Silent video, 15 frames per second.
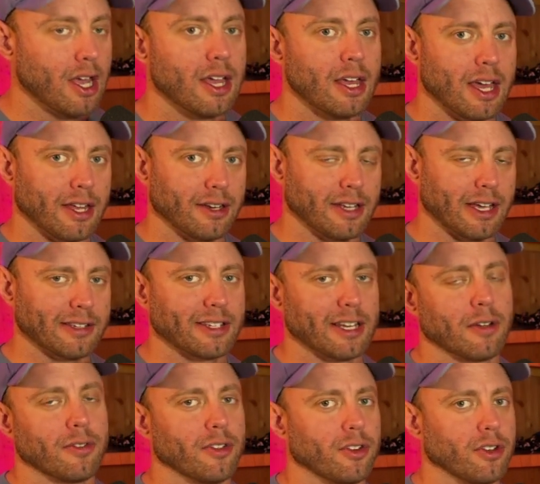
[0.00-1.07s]
and test
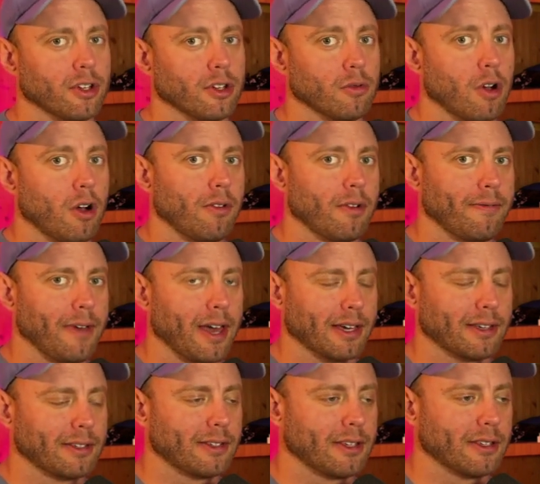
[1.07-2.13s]
out the new
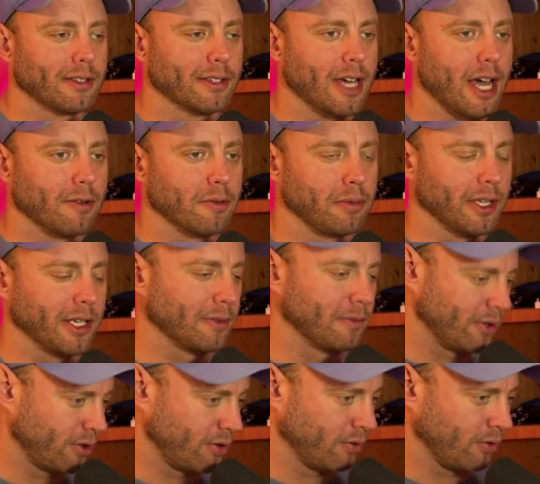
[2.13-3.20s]
OFX Sky
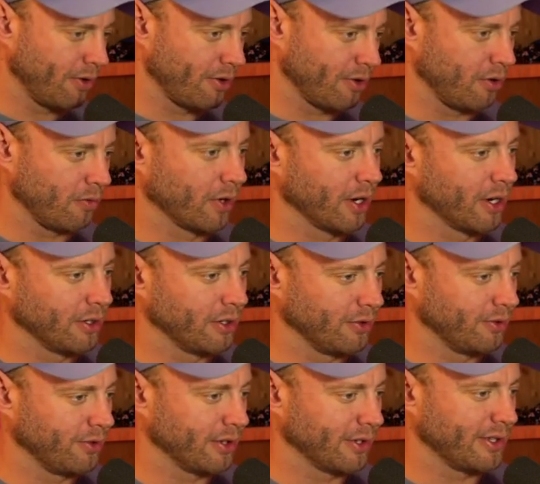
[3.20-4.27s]
Replacement tool. So we're going to do
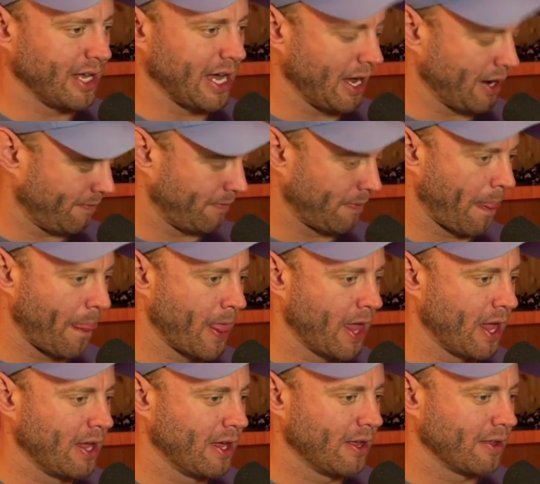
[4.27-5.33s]
just that.
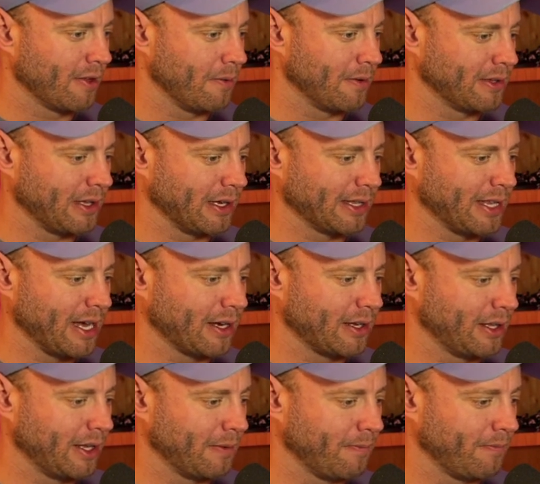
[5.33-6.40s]
So I'm going to select that
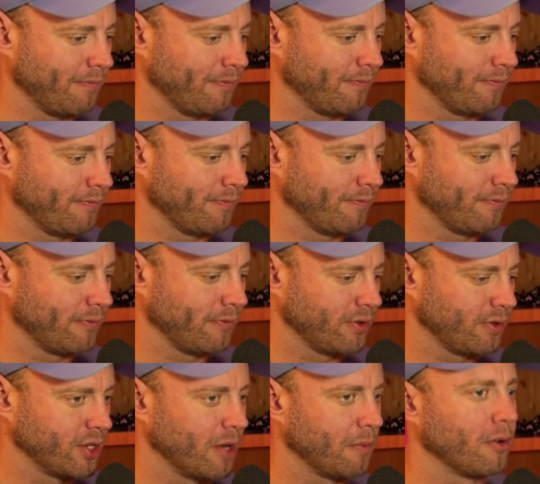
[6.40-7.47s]
clip,
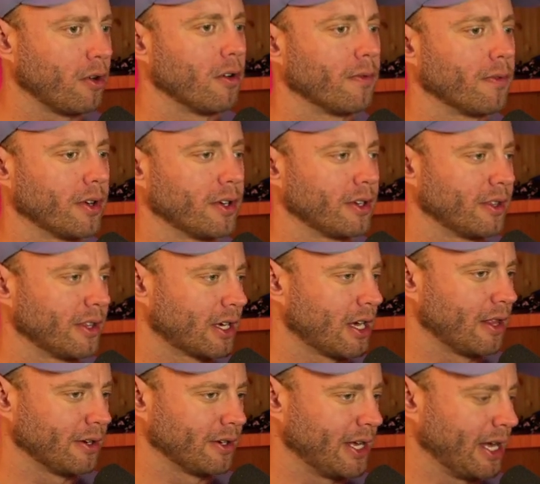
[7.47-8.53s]
jump over into the
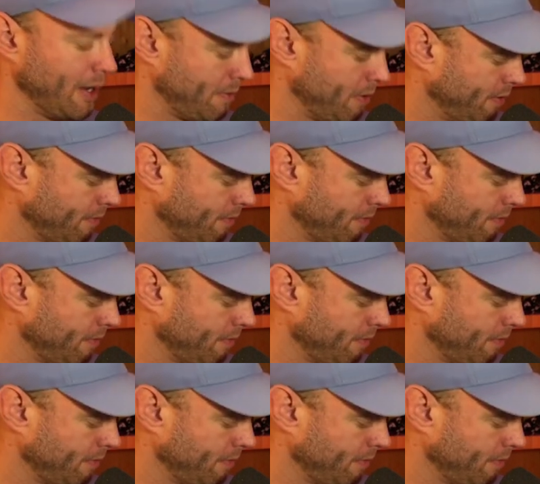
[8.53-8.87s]
color tab.